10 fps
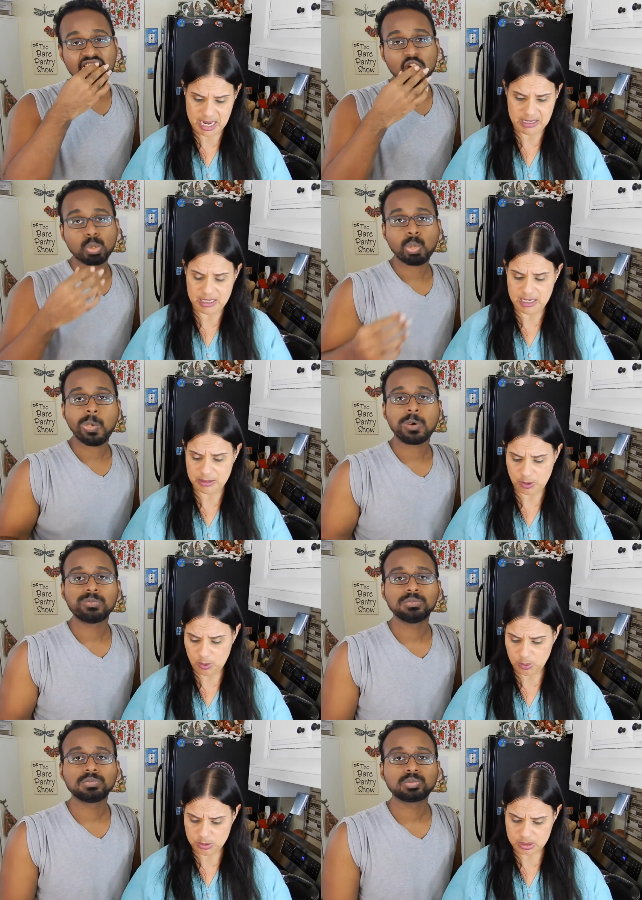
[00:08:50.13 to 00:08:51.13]
Speaker 1: I hate any of
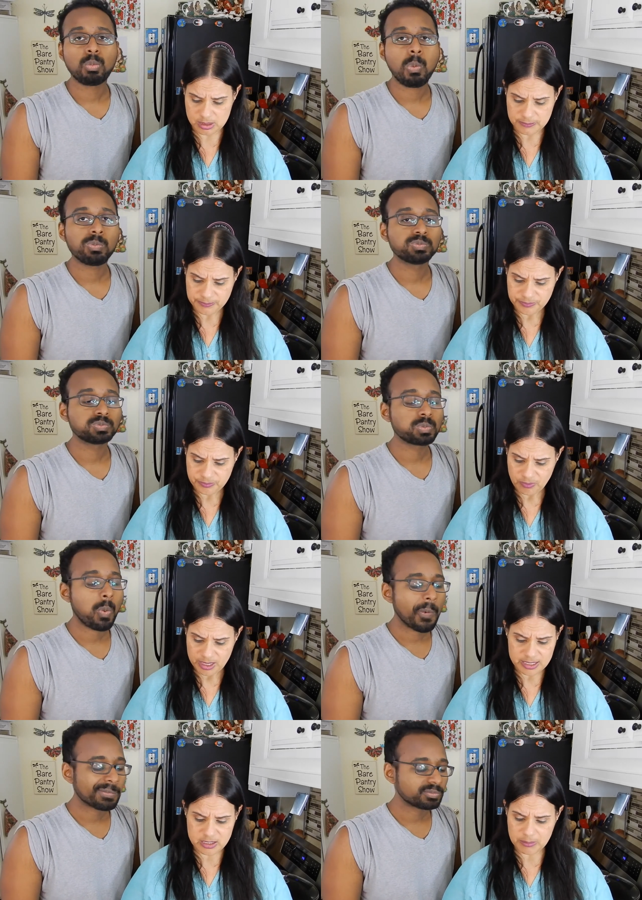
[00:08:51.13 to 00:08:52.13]
those.
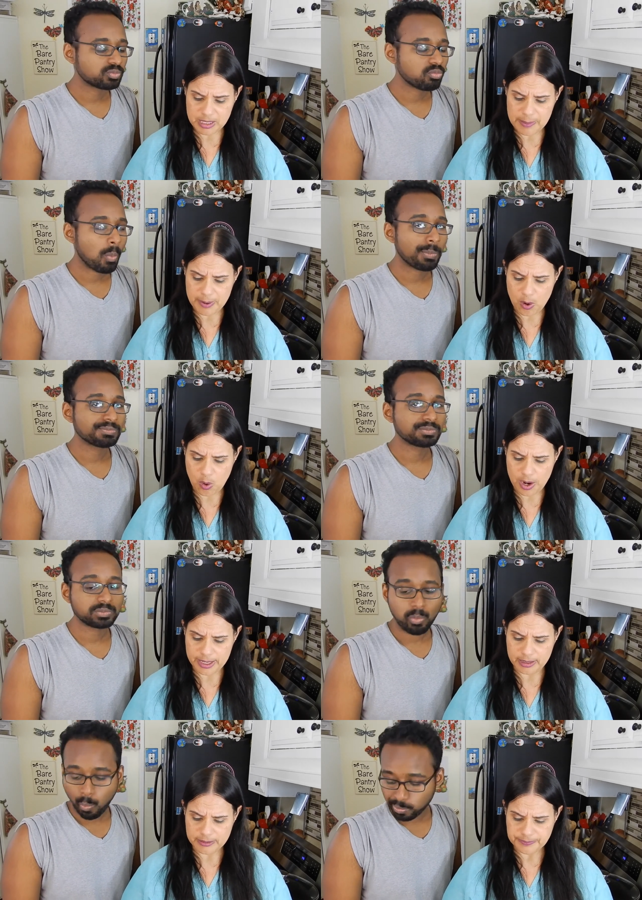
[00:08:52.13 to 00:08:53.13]
It's some type of
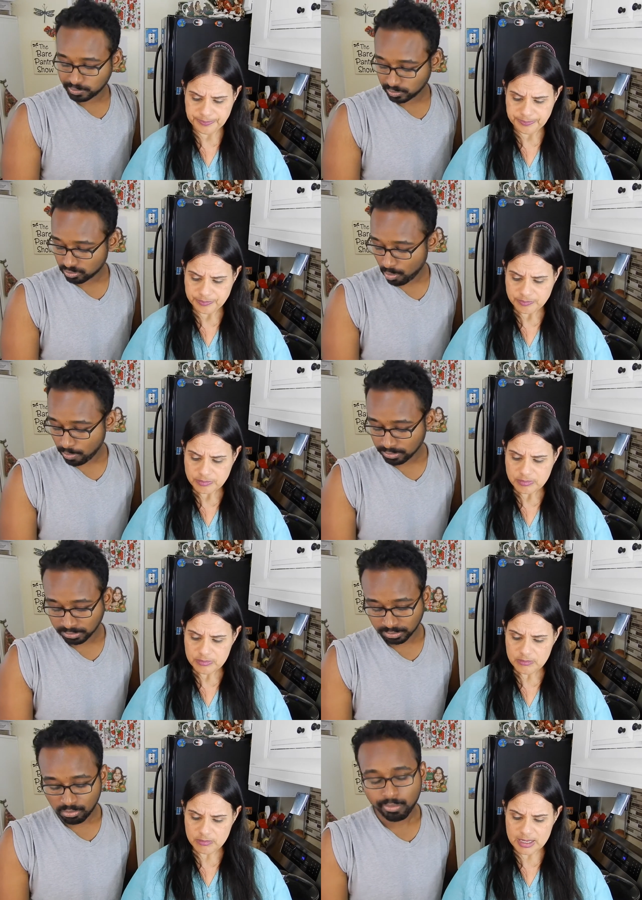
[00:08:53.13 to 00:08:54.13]
oil.
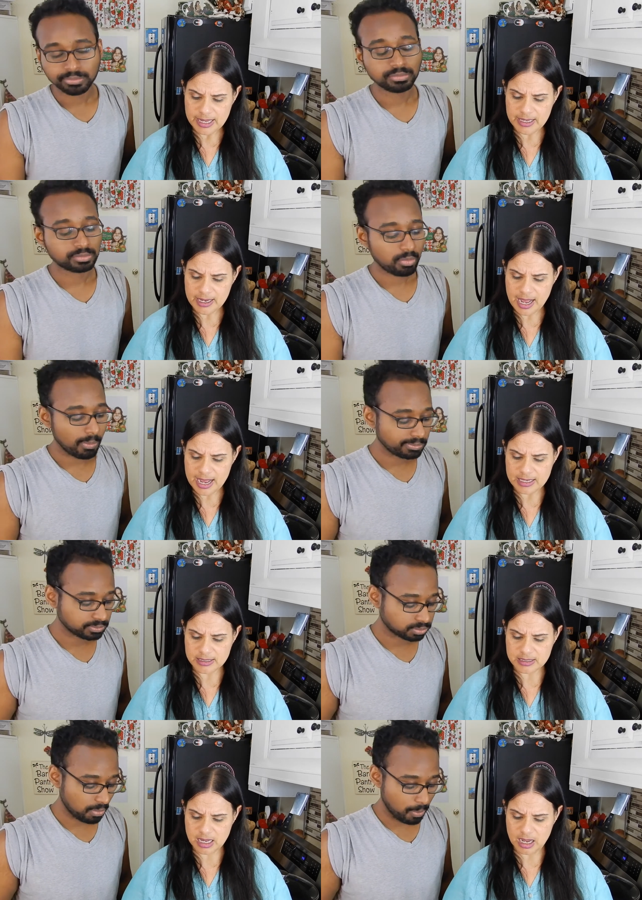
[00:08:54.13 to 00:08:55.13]
It
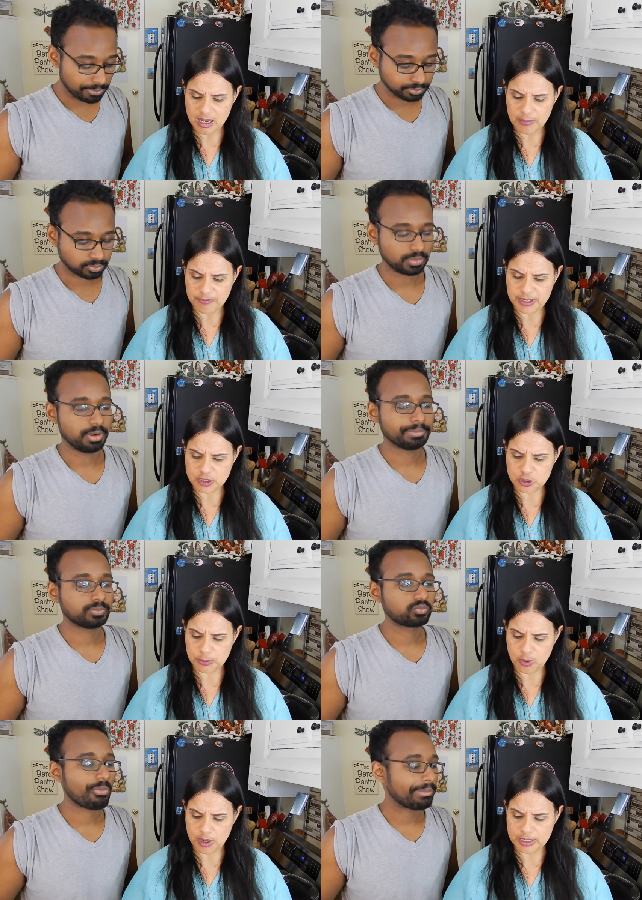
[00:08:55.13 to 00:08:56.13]
has um,
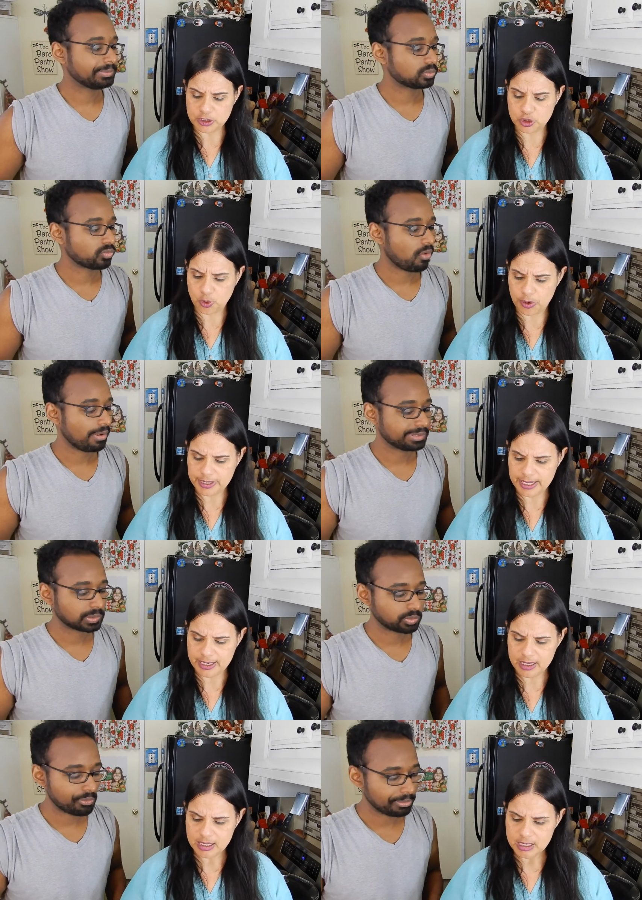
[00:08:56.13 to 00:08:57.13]
vegetable oil,
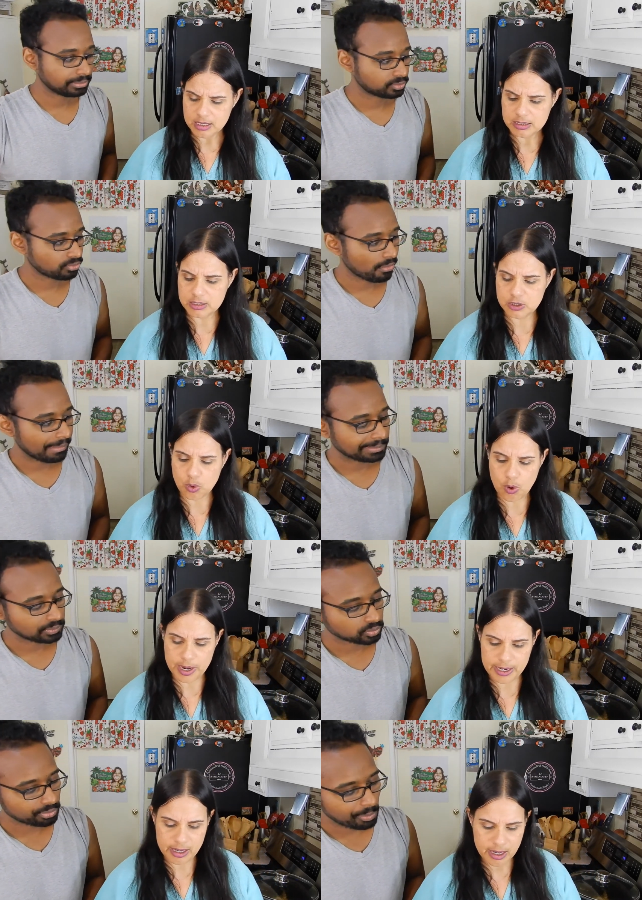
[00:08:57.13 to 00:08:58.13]
shortening,
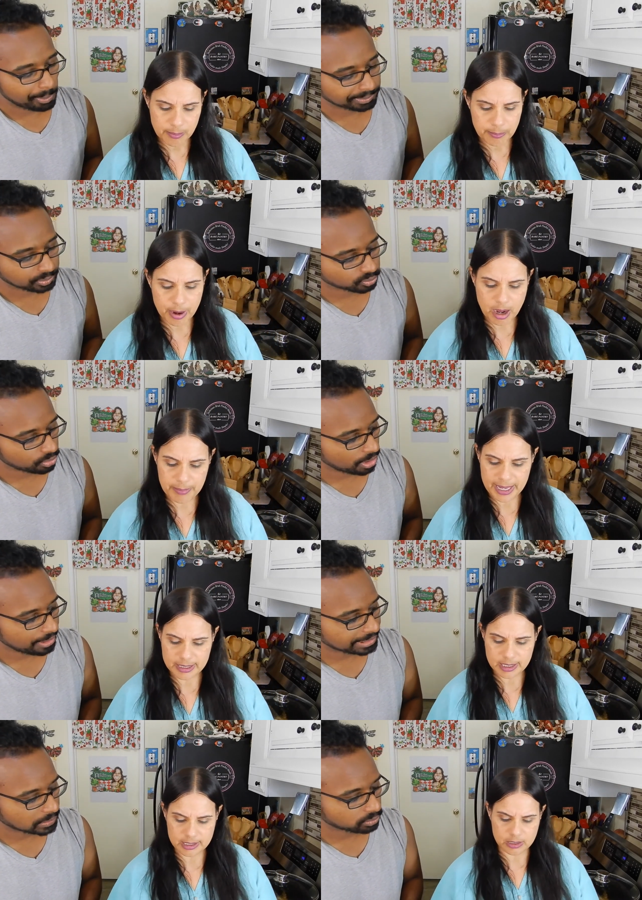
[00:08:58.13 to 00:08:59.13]
soy, palm
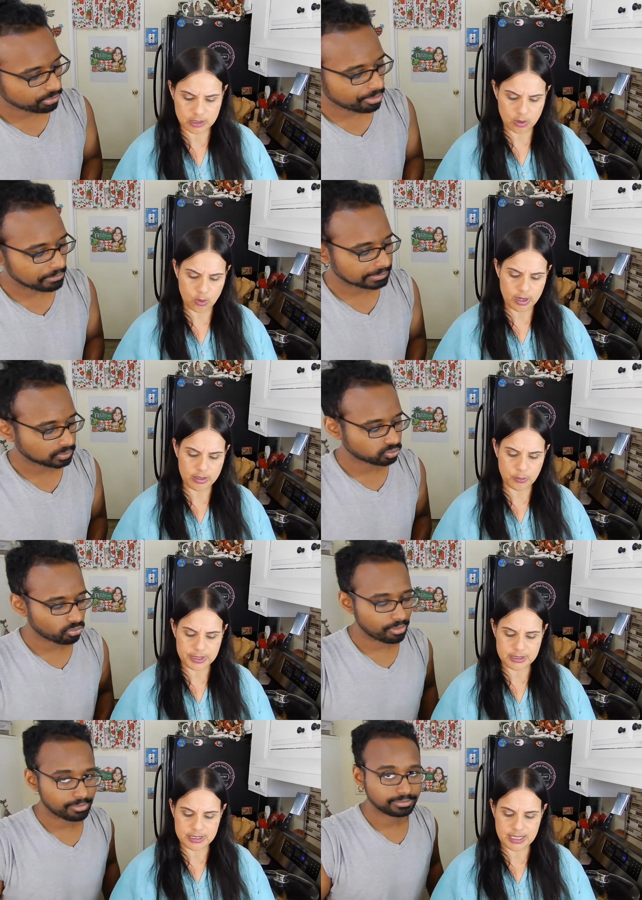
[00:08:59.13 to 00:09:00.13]
and canola oil
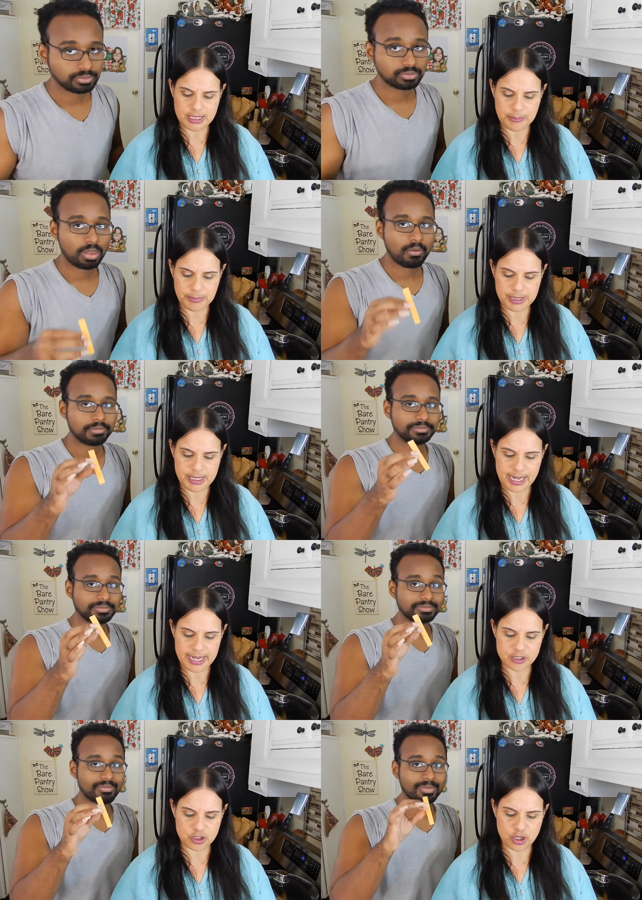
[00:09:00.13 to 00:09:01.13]
with T B
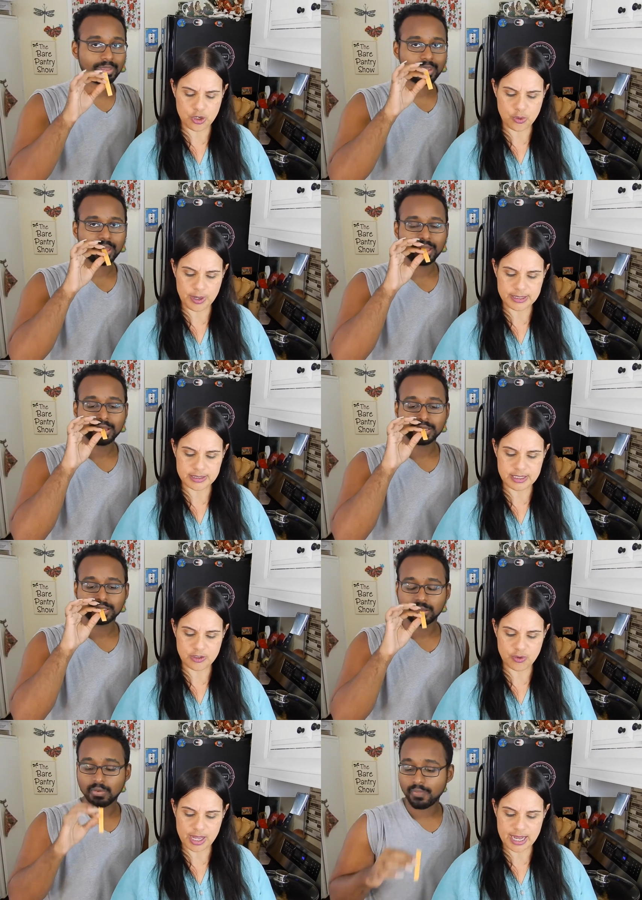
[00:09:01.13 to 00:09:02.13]
H Q and
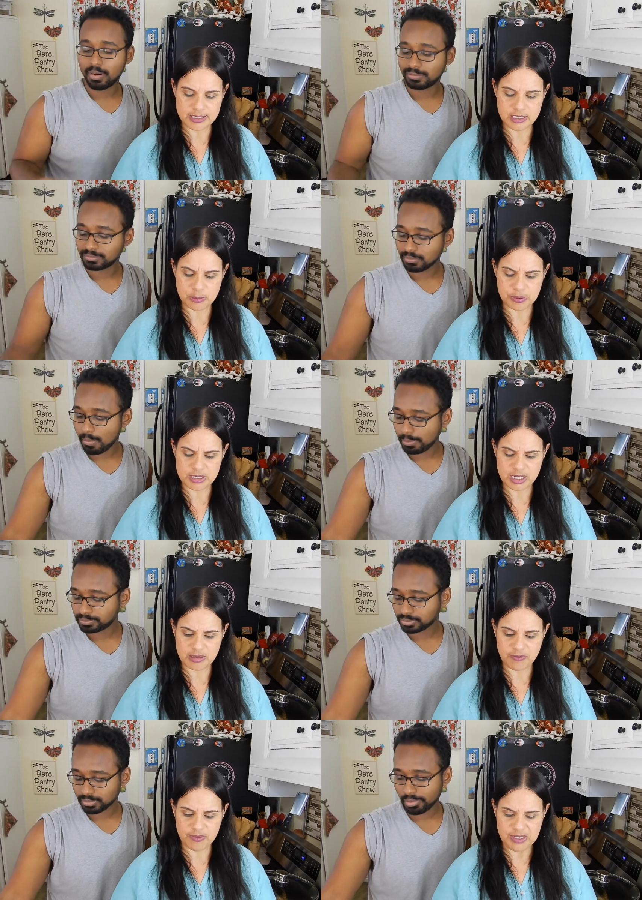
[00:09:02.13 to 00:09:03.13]
citric acid to protect
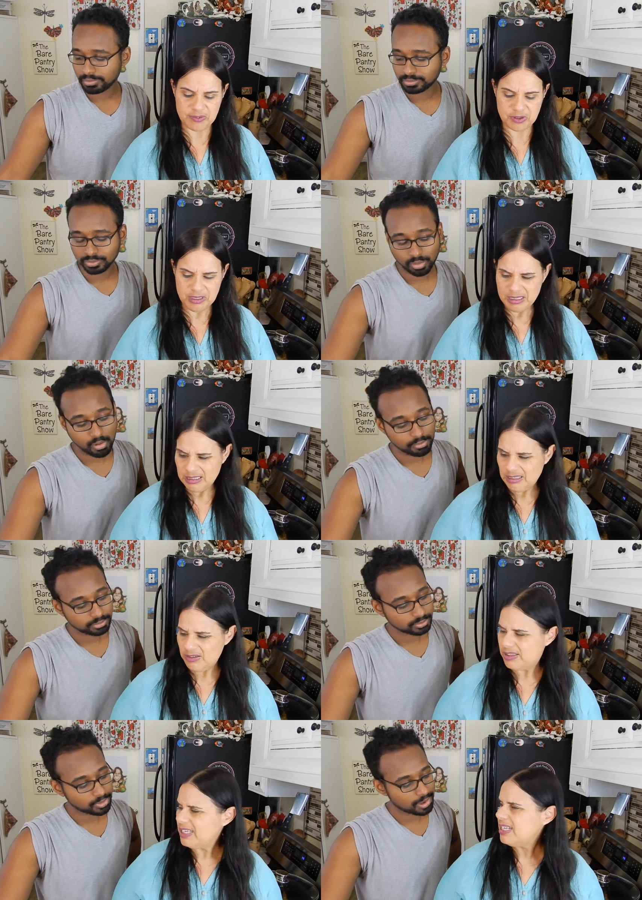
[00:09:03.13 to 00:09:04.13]
the flavor.
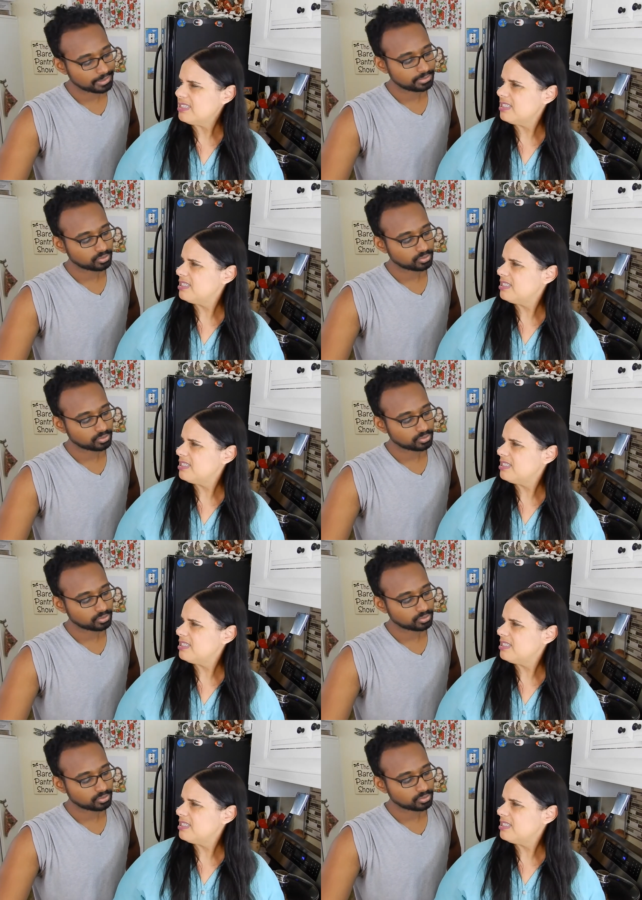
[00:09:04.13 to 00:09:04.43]
You think it's